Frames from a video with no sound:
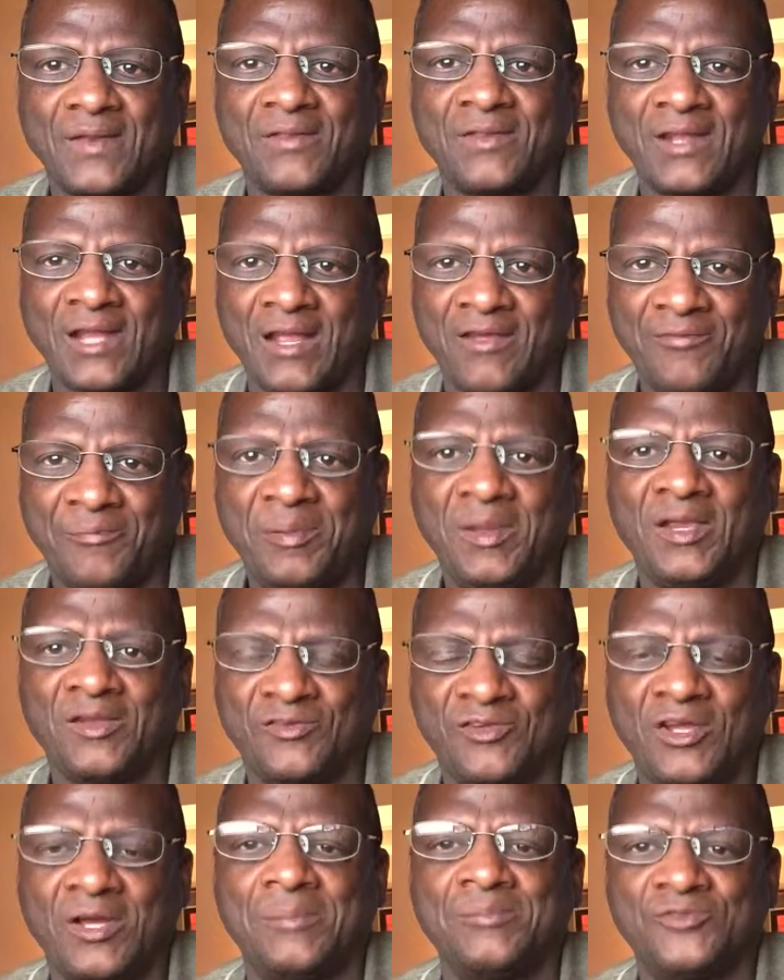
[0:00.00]
I've
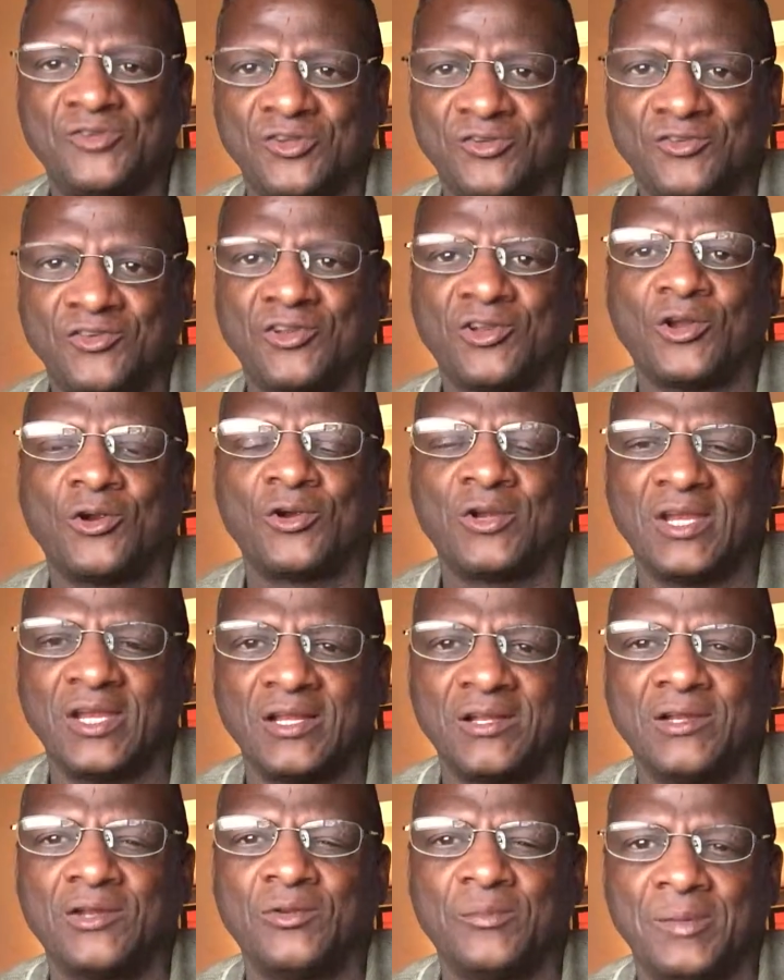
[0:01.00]
picked up, just
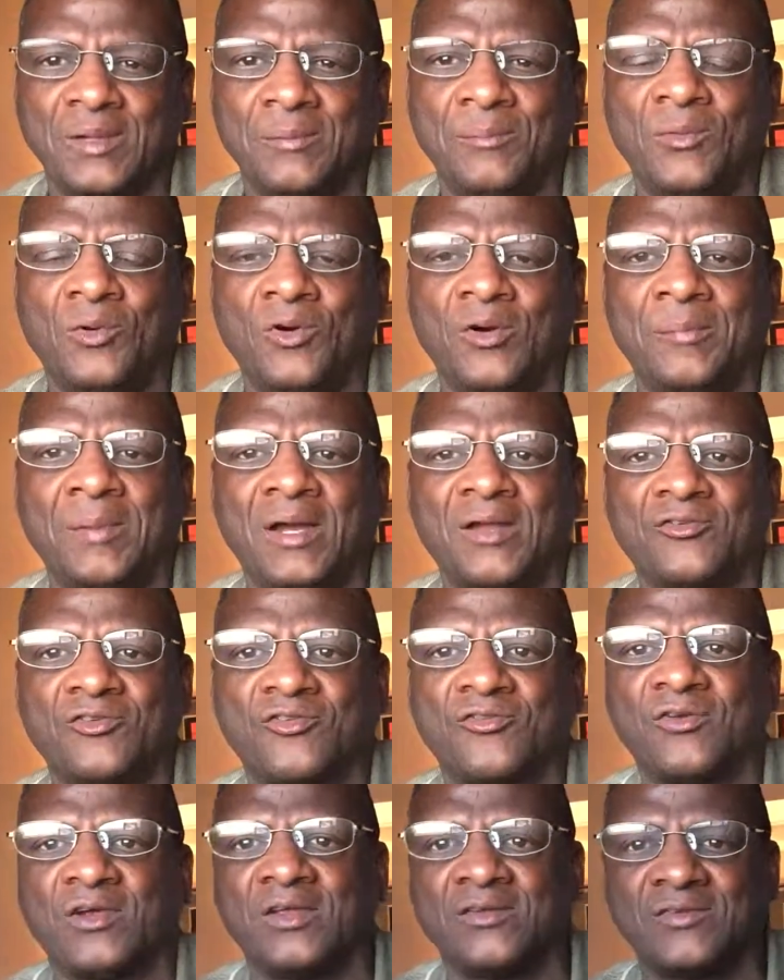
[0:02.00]
learning a little bit more about
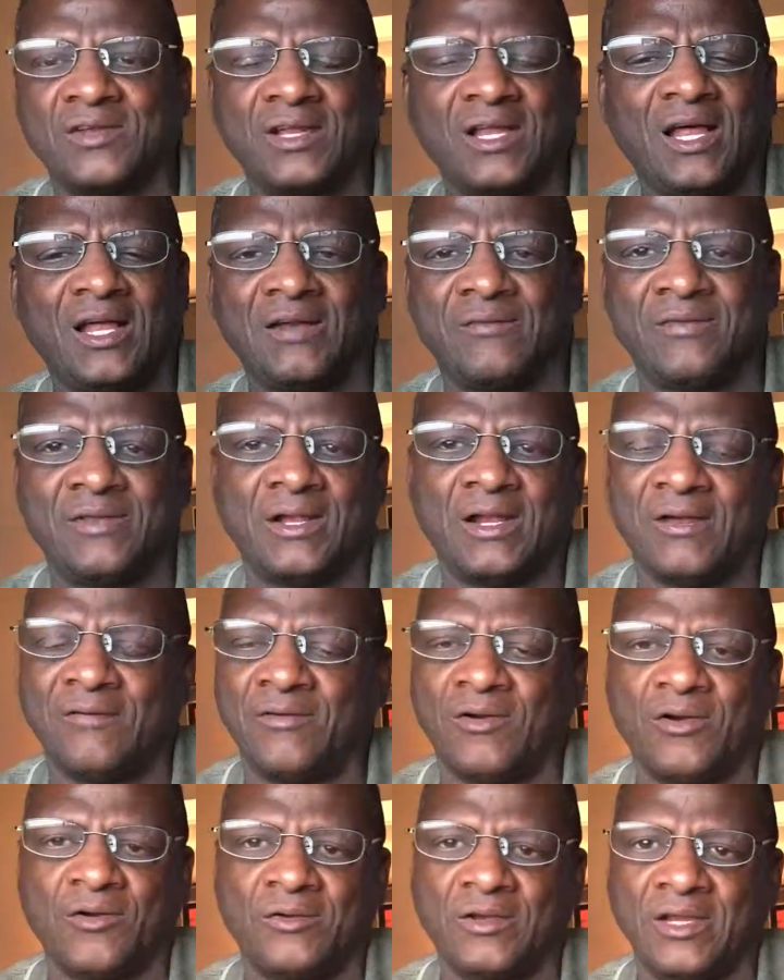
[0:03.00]
stress. A lot of it
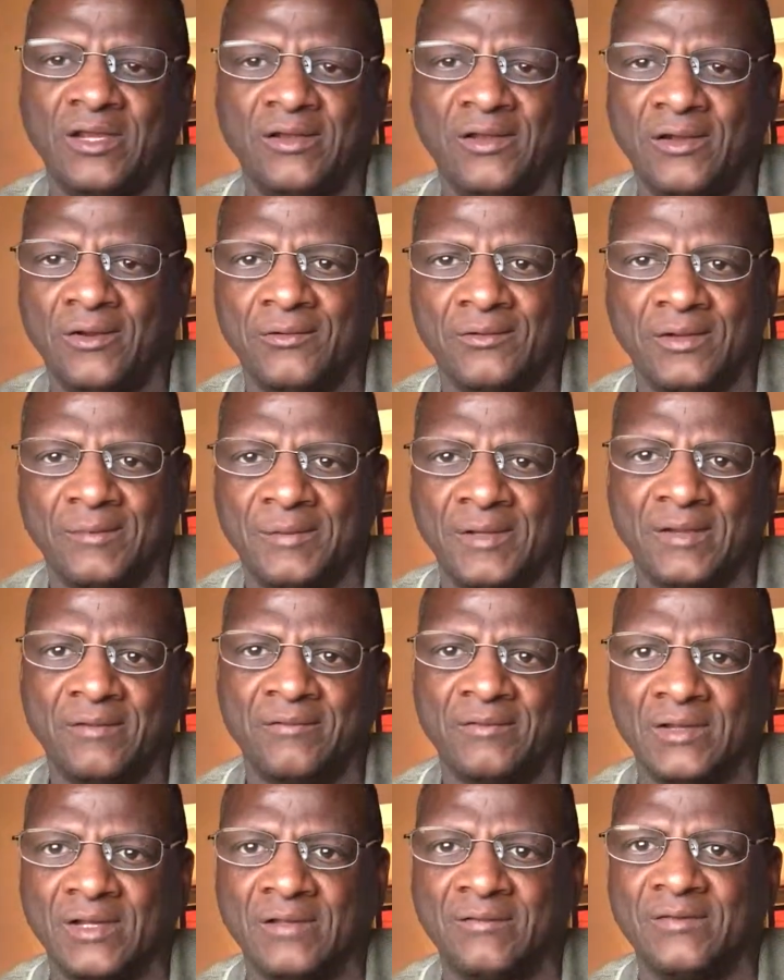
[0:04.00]
I've already known. I mean,
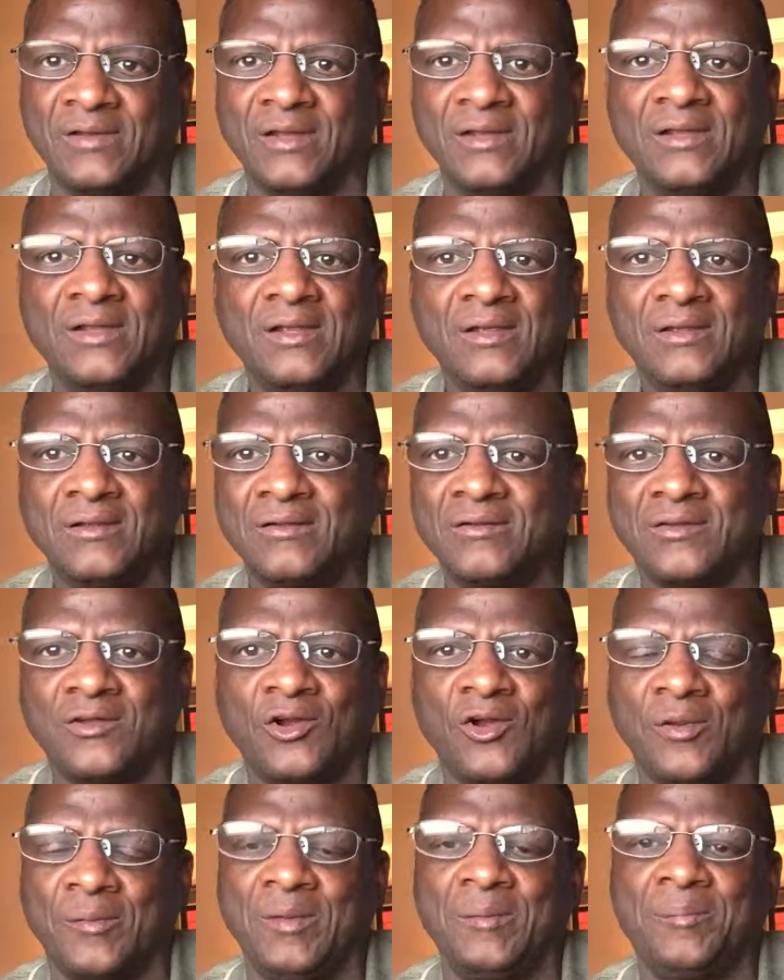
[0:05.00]
I've lived it. I was an
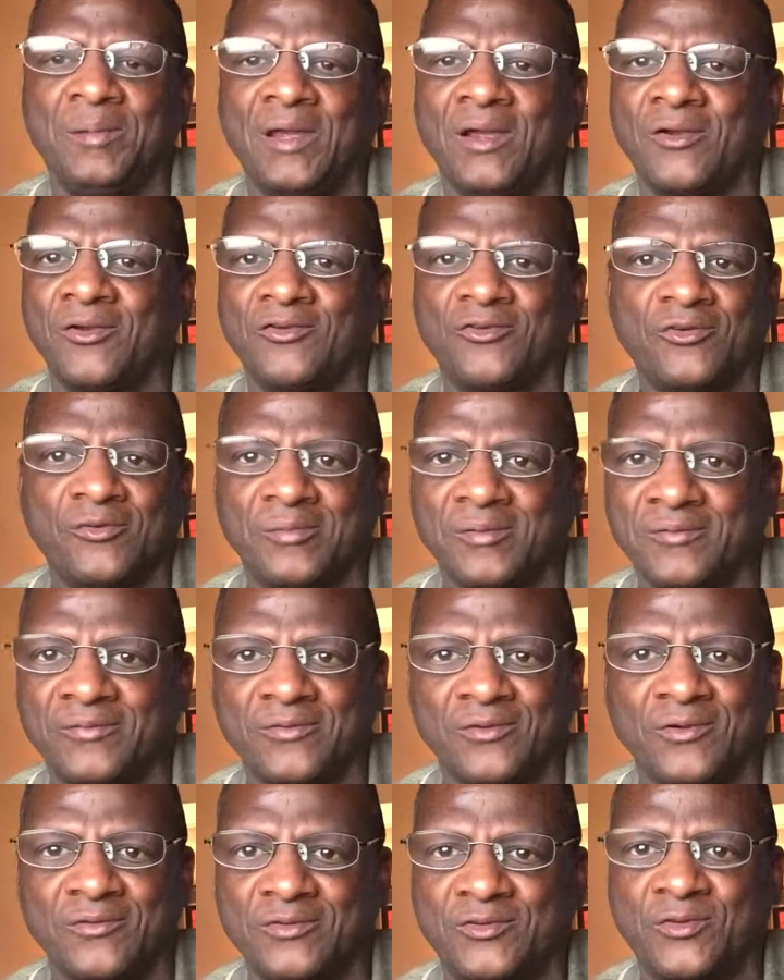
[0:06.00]
Army paratrooper
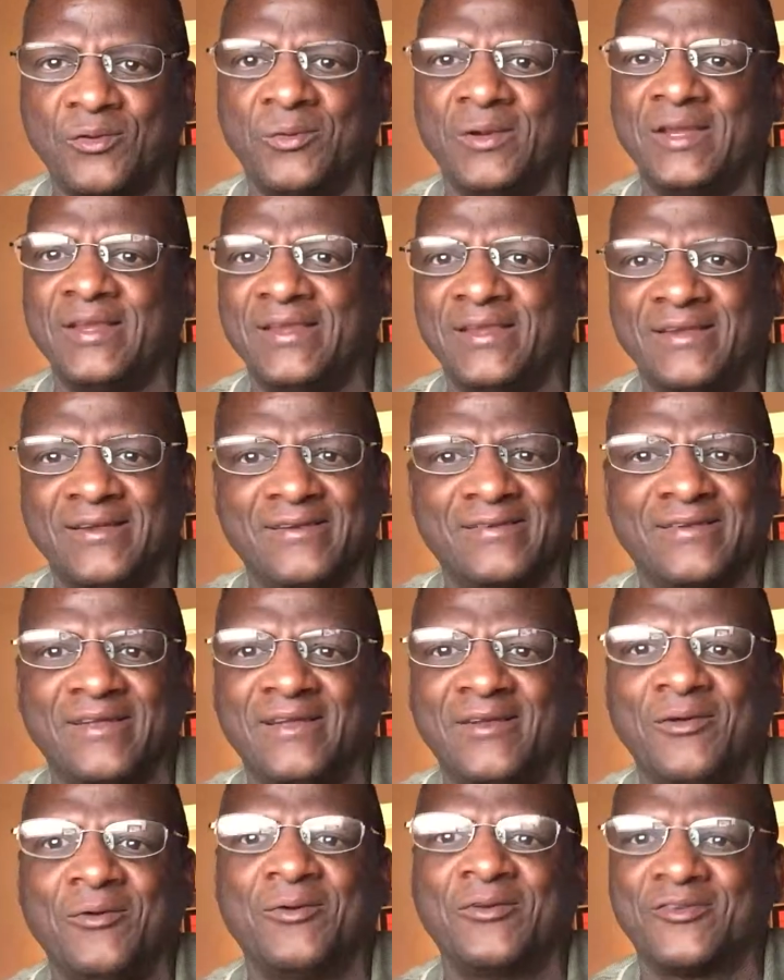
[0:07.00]
for over 20 years.
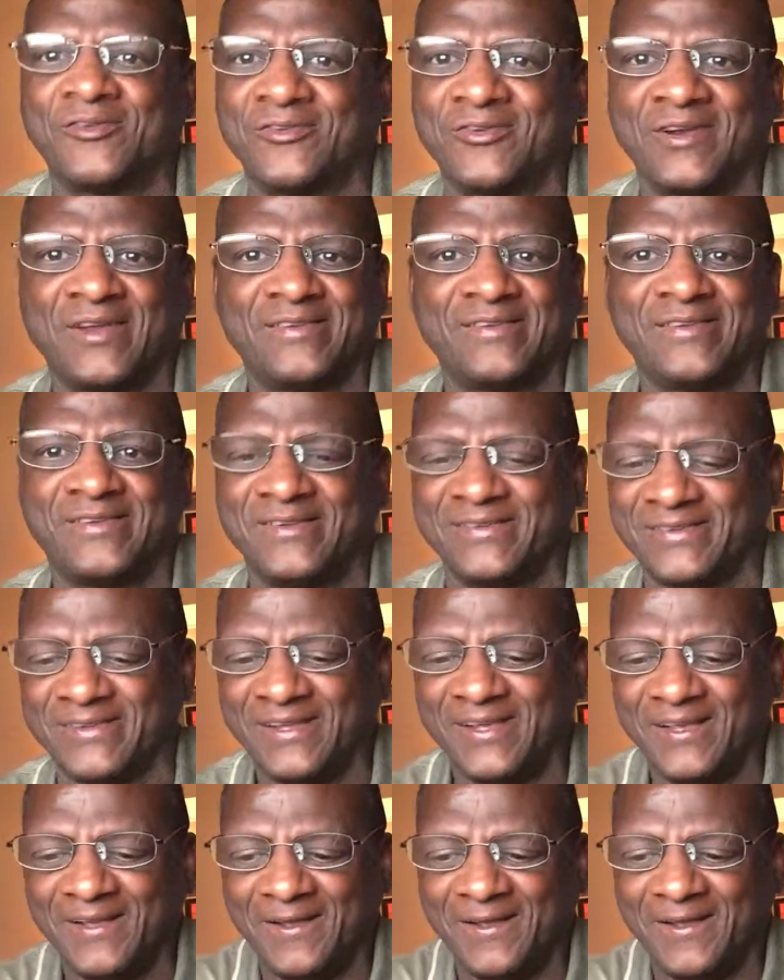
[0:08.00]
I know what stress is.